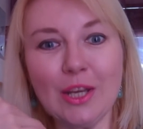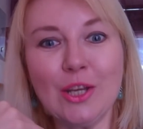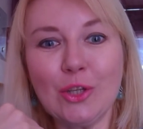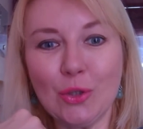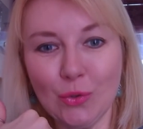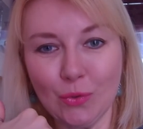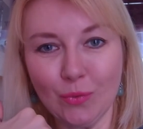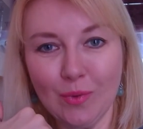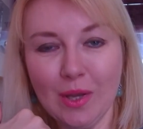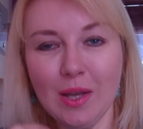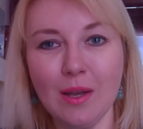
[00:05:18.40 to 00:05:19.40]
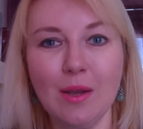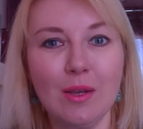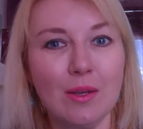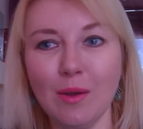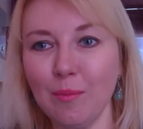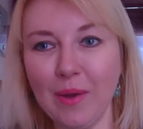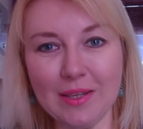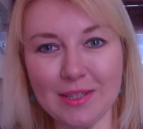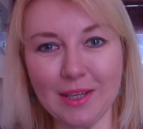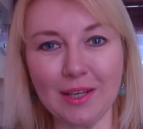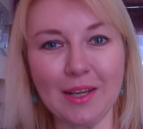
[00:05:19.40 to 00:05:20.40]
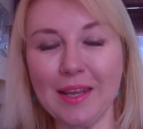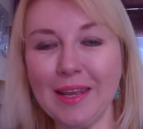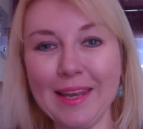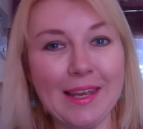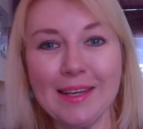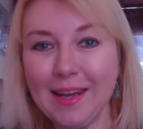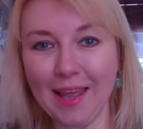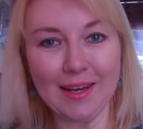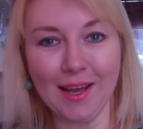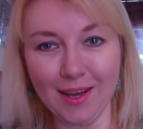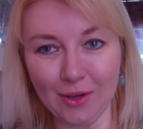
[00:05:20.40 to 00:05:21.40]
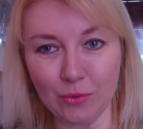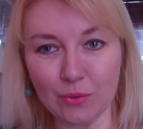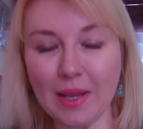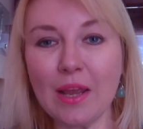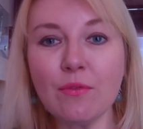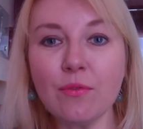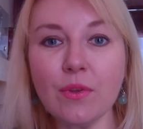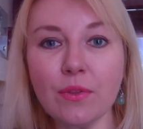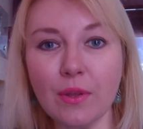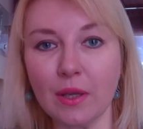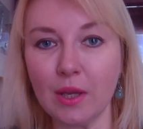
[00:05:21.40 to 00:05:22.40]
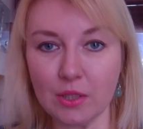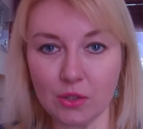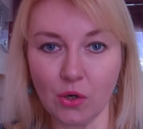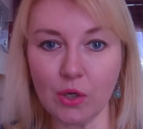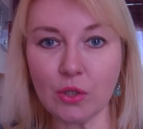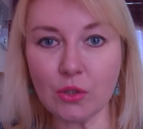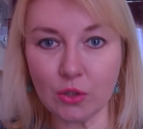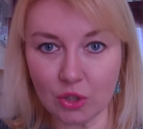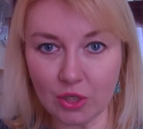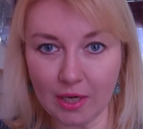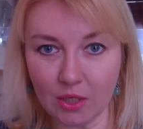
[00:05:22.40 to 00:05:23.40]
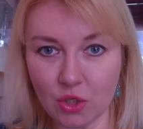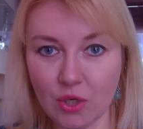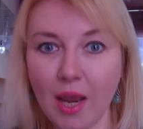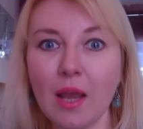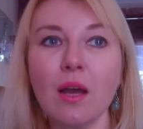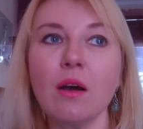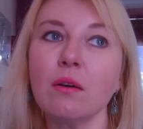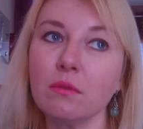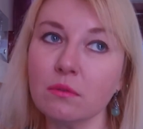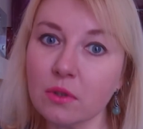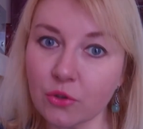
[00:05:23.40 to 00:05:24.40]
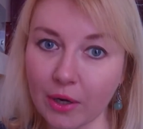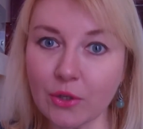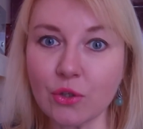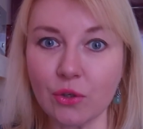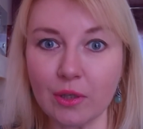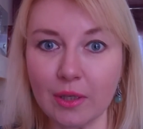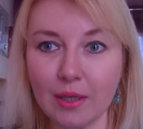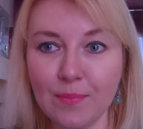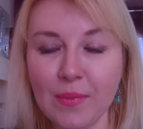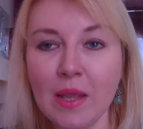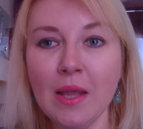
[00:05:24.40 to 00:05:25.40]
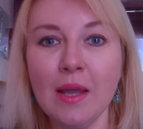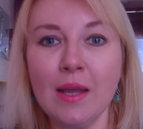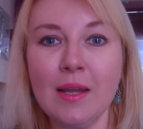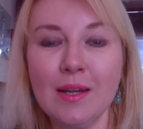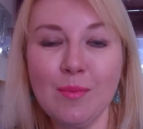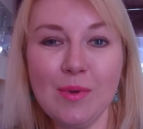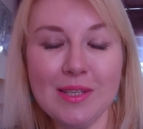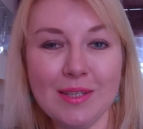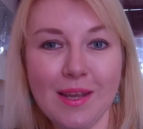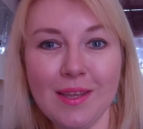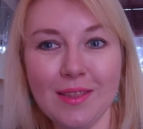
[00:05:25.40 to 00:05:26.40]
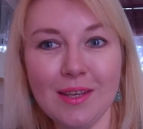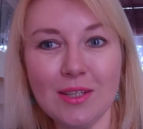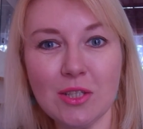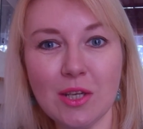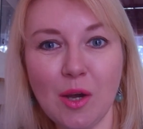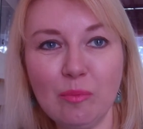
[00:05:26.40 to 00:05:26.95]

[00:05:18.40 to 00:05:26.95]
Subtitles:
in you, basically in and out. Everything is going to change gradually. And I must say that